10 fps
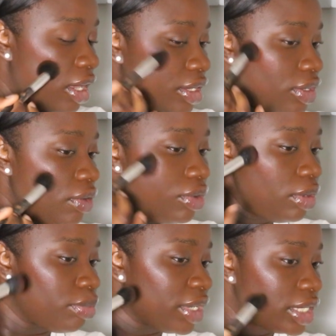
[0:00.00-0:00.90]
And you don't
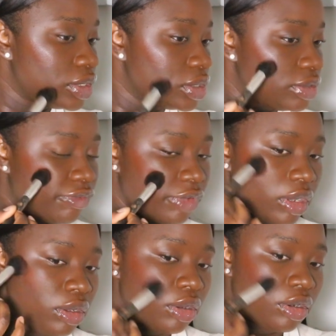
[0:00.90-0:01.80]
want to bring it too
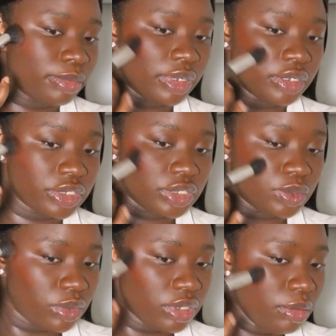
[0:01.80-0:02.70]
far low because
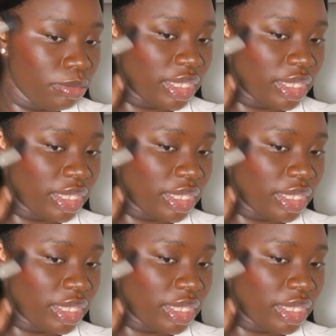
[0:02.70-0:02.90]
you want to